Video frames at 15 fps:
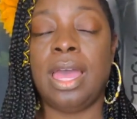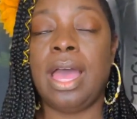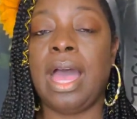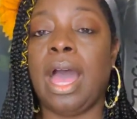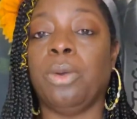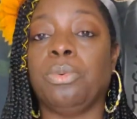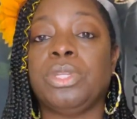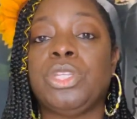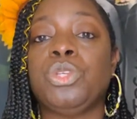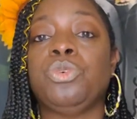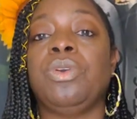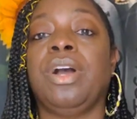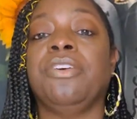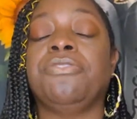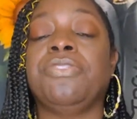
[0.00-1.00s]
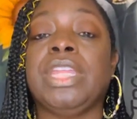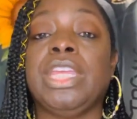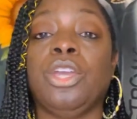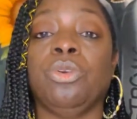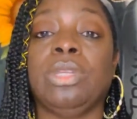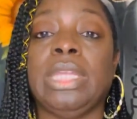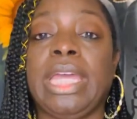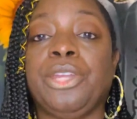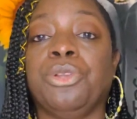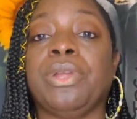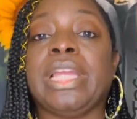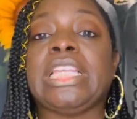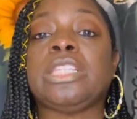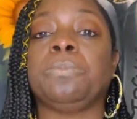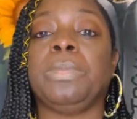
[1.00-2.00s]
I will do a video later
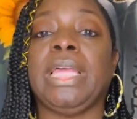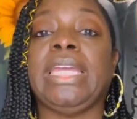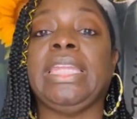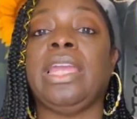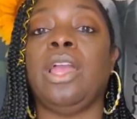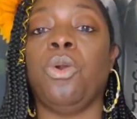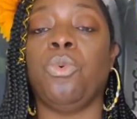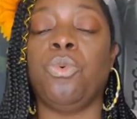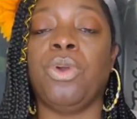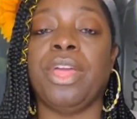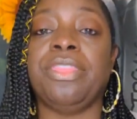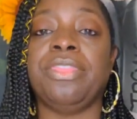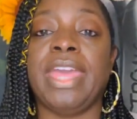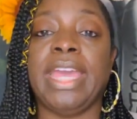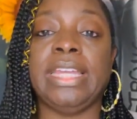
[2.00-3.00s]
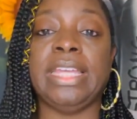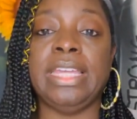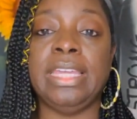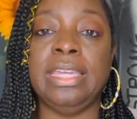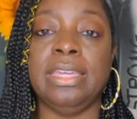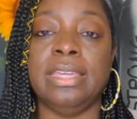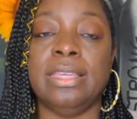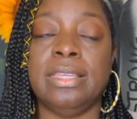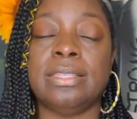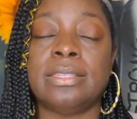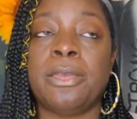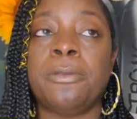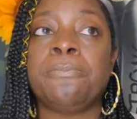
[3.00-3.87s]
explaining what that is.